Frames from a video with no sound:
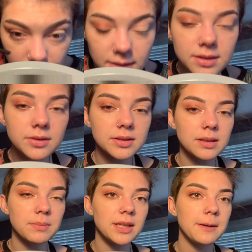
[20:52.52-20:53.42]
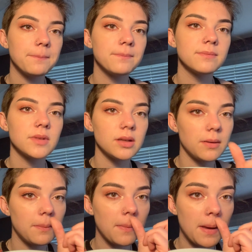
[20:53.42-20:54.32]
there's a little something.
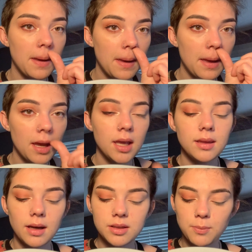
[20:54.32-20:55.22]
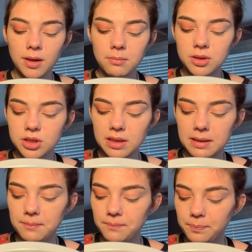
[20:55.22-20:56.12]
So, that's pretty much
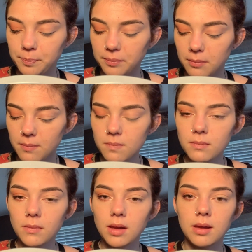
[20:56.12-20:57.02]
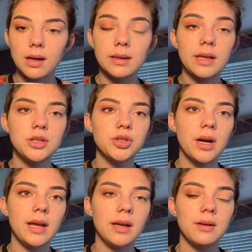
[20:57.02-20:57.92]
it. And I let it
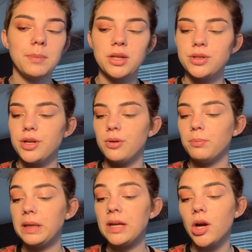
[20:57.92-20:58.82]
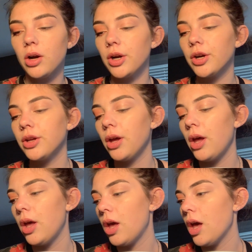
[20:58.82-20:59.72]
dry. You gotta make sure you don't blink hard
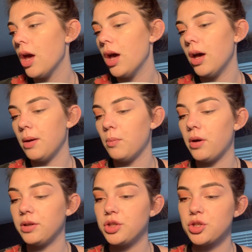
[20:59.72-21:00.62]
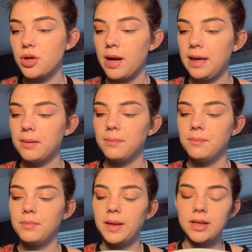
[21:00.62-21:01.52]
while it's drying.
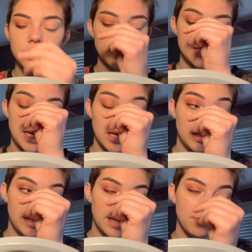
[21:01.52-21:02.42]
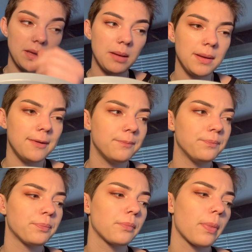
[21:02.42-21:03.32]
But it should take like maybe
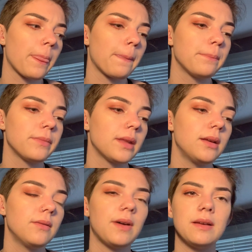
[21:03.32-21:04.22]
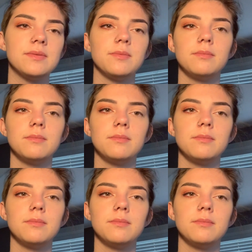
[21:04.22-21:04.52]
5